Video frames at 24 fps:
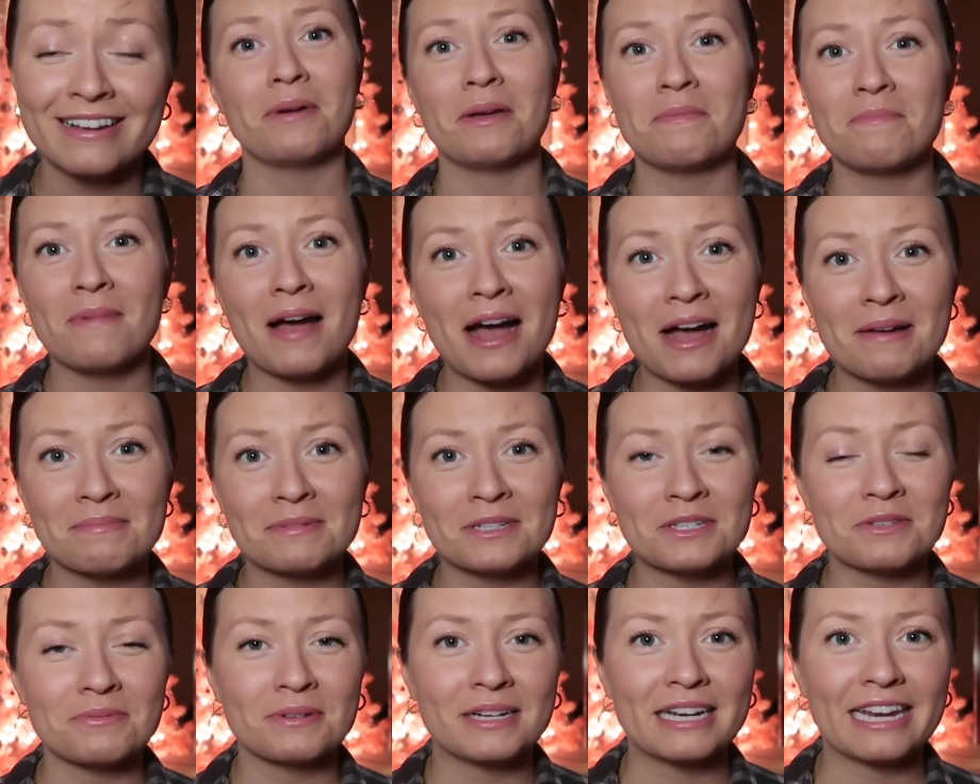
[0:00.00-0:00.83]
My mom
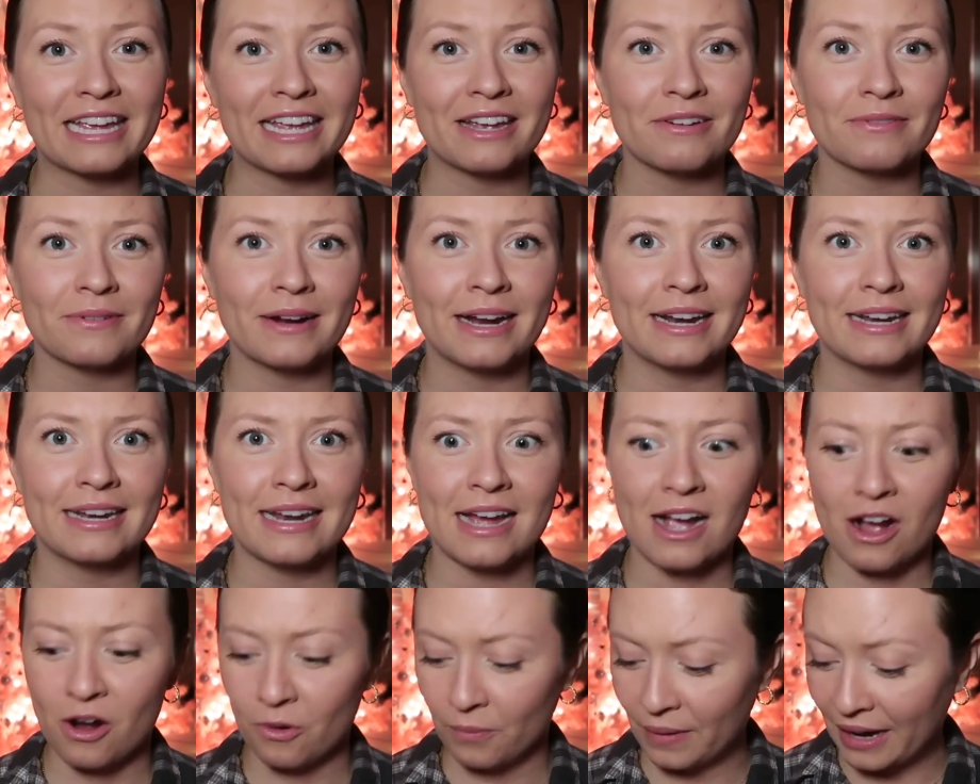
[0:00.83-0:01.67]
is reading it right
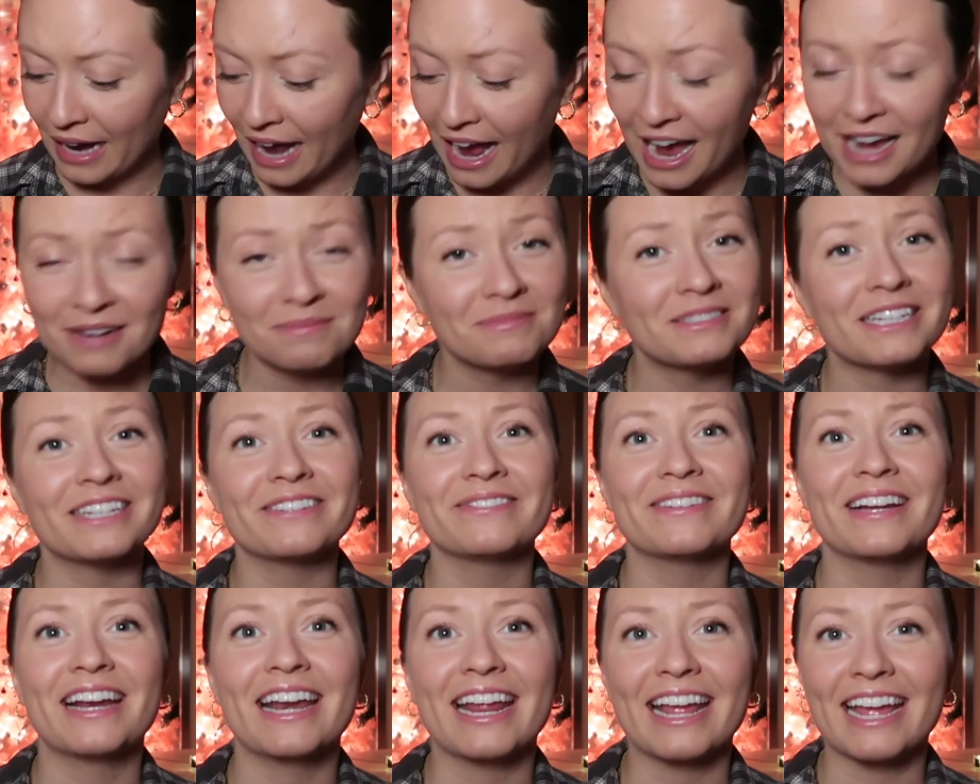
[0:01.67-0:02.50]
now. When I'm done
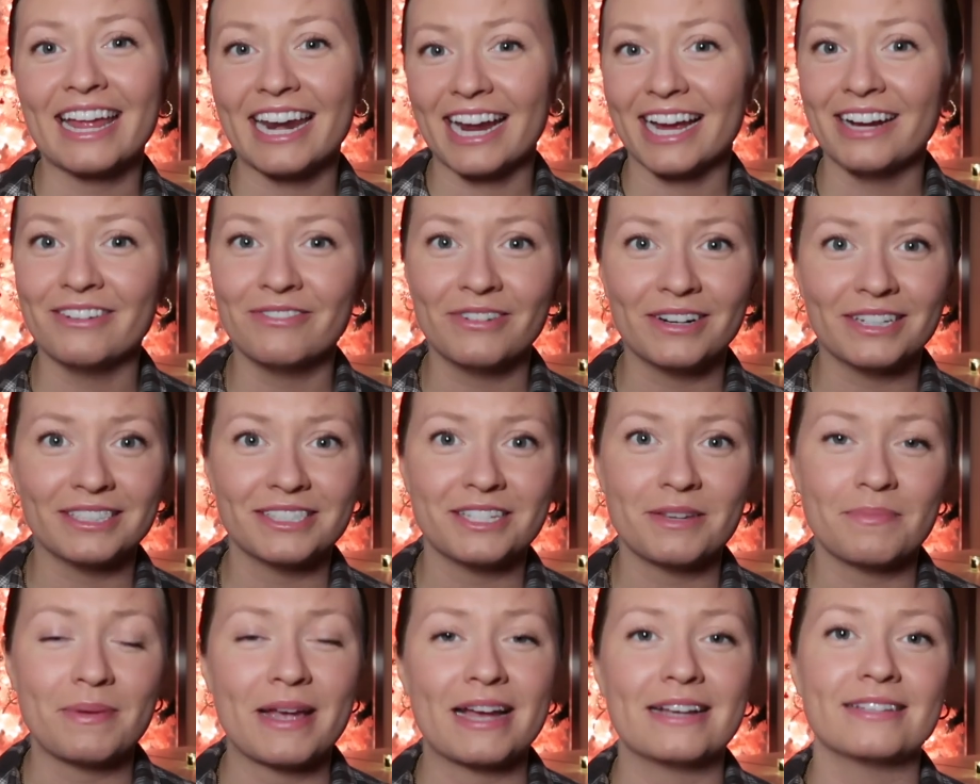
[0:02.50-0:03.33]
reading it, I want
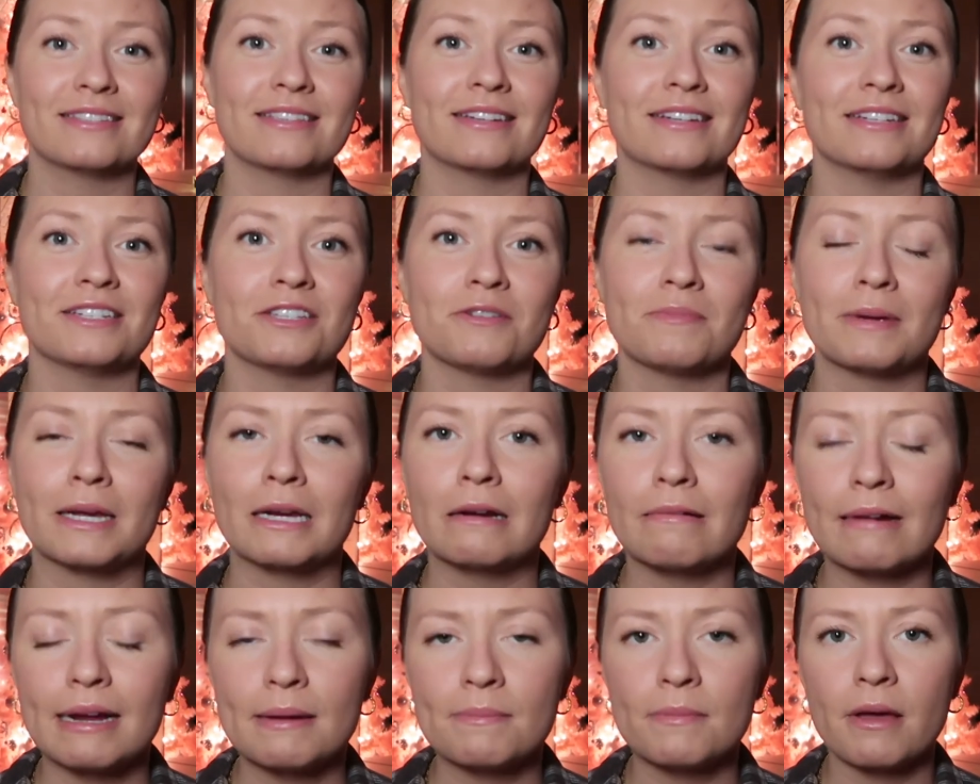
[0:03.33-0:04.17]
to pass it on to my
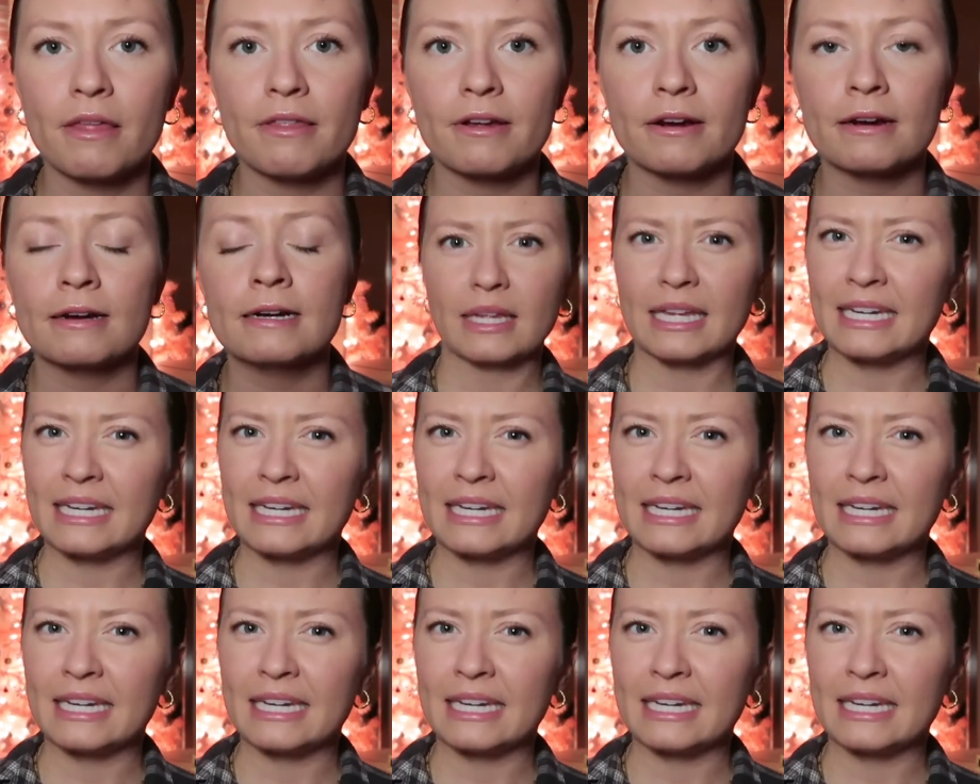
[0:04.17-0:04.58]
grandmother.